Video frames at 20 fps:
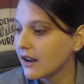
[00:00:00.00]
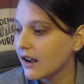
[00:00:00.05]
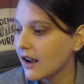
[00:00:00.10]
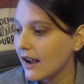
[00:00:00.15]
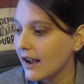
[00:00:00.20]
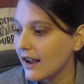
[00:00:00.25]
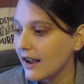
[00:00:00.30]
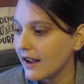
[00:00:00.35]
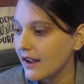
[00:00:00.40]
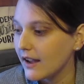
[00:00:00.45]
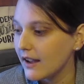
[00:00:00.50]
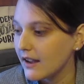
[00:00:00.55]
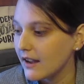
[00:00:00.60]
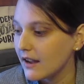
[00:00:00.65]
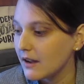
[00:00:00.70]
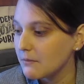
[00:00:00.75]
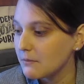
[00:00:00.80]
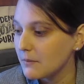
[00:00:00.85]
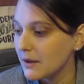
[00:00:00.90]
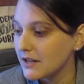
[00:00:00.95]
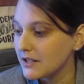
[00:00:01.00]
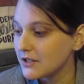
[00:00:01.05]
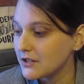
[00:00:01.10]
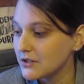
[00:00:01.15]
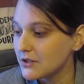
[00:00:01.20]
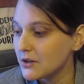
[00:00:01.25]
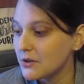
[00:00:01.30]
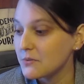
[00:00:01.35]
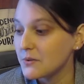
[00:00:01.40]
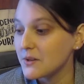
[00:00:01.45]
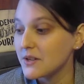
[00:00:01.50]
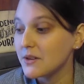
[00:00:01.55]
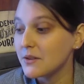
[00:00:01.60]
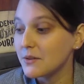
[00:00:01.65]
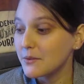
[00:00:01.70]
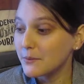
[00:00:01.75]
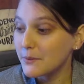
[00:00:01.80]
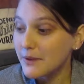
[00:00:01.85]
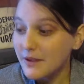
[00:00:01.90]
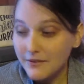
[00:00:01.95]
I managed to read
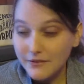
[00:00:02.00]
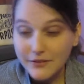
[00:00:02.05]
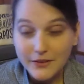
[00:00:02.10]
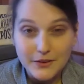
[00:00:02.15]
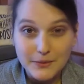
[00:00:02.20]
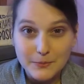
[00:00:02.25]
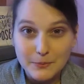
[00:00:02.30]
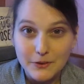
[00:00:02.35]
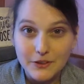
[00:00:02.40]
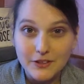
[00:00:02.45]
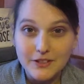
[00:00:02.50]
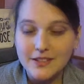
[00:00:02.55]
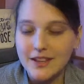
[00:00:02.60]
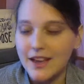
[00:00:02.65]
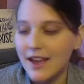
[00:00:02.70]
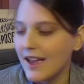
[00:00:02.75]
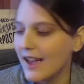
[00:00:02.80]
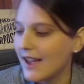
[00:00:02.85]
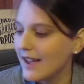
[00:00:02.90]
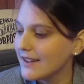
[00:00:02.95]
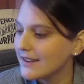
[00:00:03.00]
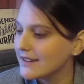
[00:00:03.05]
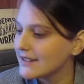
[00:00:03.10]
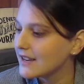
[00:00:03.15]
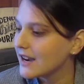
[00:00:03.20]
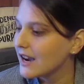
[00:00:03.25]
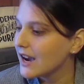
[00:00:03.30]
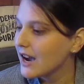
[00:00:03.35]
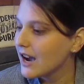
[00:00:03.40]
three of those books, and